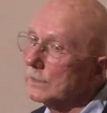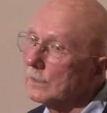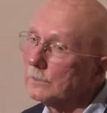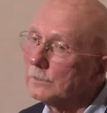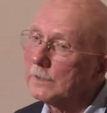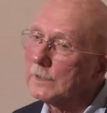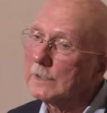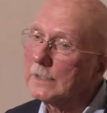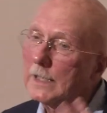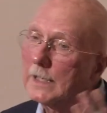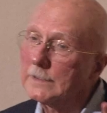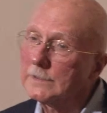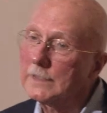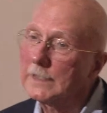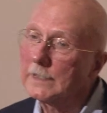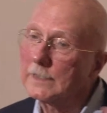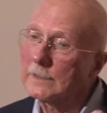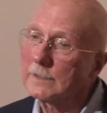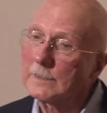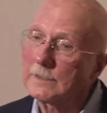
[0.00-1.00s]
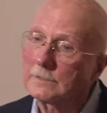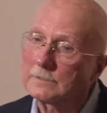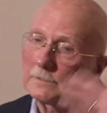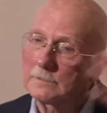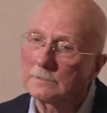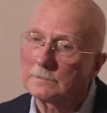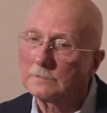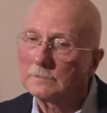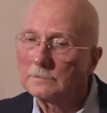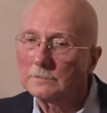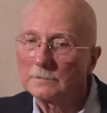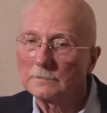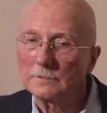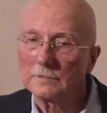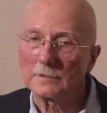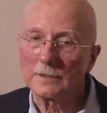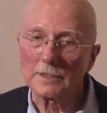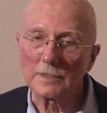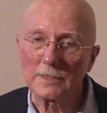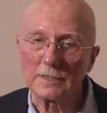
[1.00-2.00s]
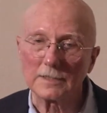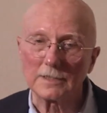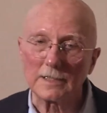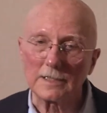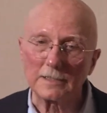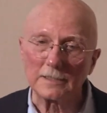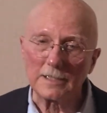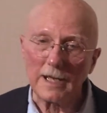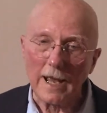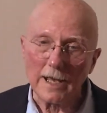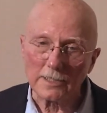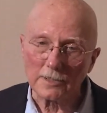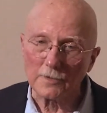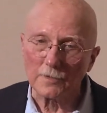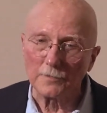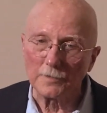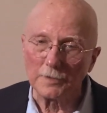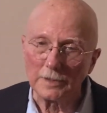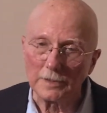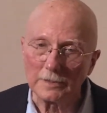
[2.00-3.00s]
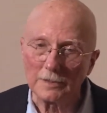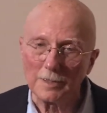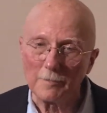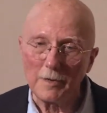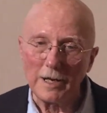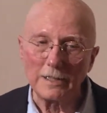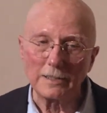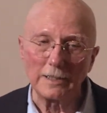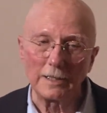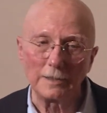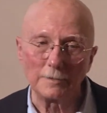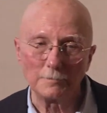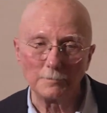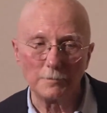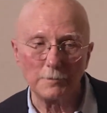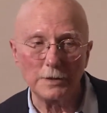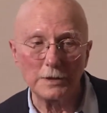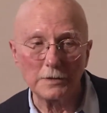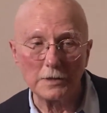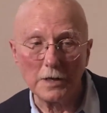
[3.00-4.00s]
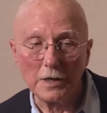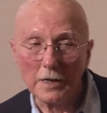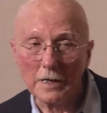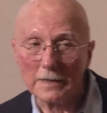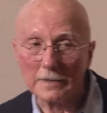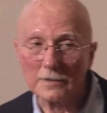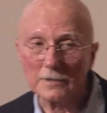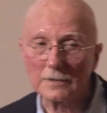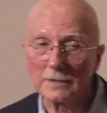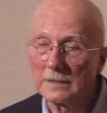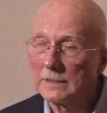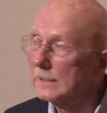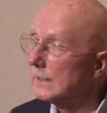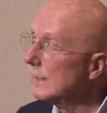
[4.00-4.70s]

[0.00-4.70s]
only the idea that this is a catastrophe in the making, because